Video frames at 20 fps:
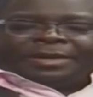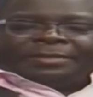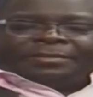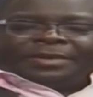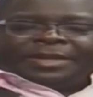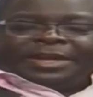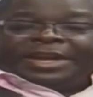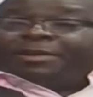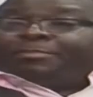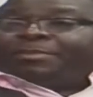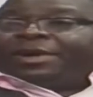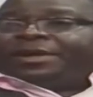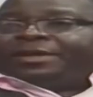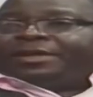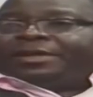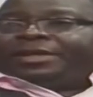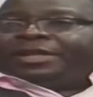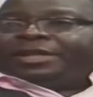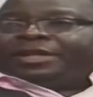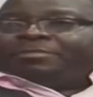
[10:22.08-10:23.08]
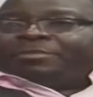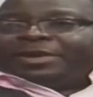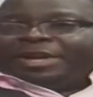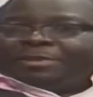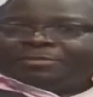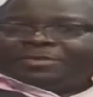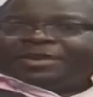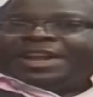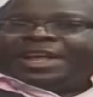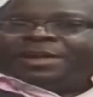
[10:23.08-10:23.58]
Labor, but
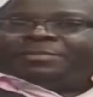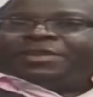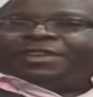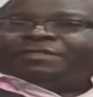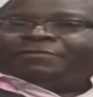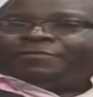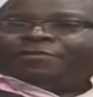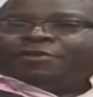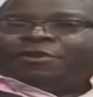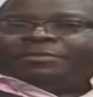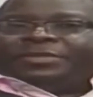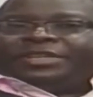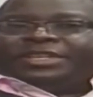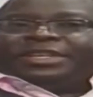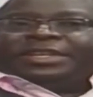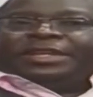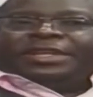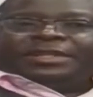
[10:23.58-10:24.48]
I'm reliably informed